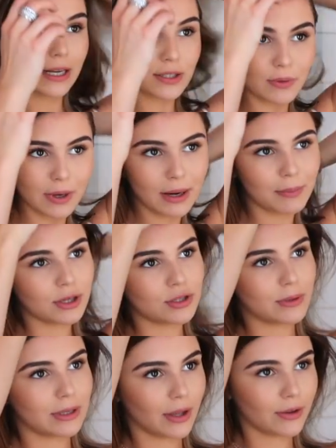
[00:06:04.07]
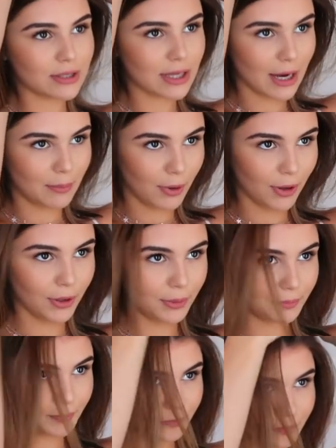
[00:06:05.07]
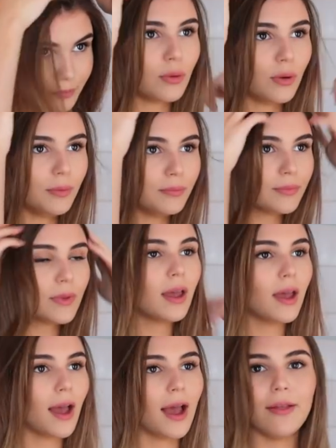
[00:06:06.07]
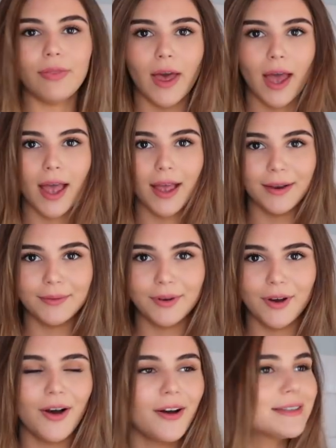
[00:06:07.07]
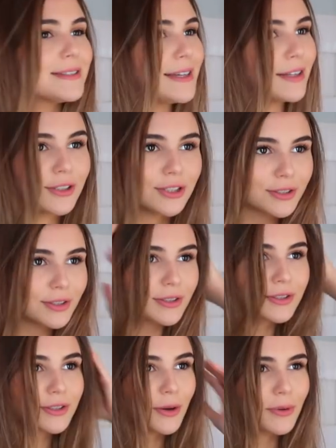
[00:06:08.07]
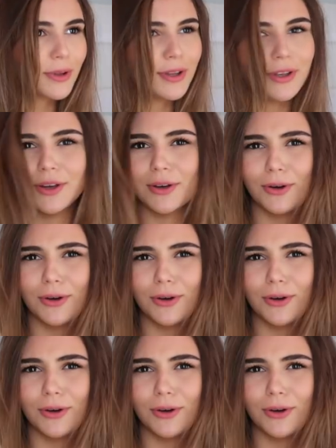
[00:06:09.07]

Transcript: next one, I'm going to do another side part. Cool. And then, oh, see, it just looks so cute.